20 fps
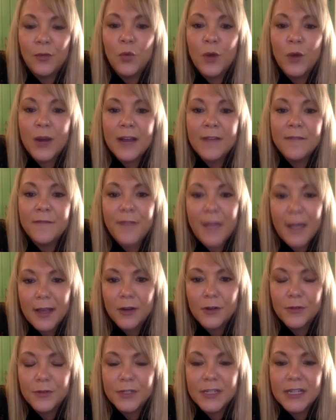And what I
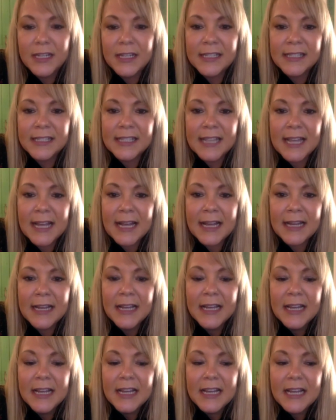found is
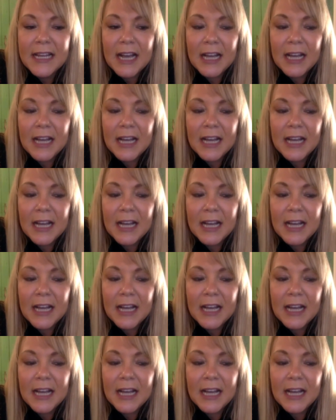that